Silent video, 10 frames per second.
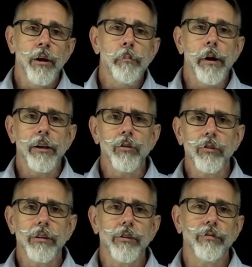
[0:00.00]
By
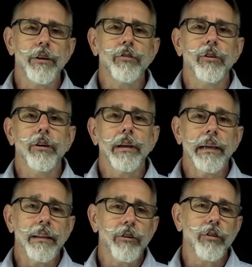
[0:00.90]
using this feature
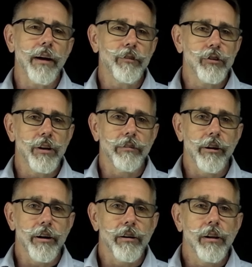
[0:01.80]
in the traffic
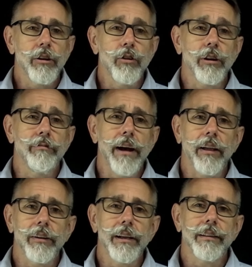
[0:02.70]
generator, you can
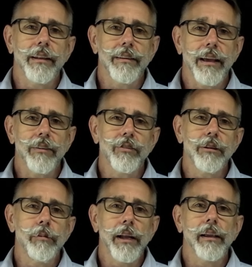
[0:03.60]
validate that the
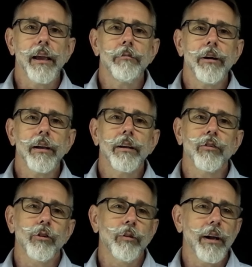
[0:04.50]
SD-WAN gateway is
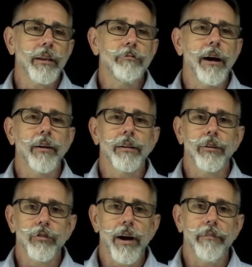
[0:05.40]
correctly routing the
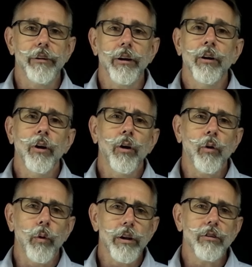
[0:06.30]
traffic
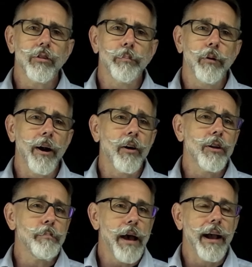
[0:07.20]
according to the
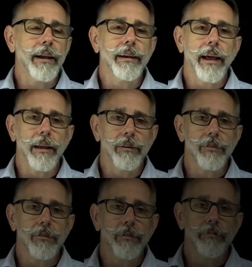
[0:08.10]
priority packet headers.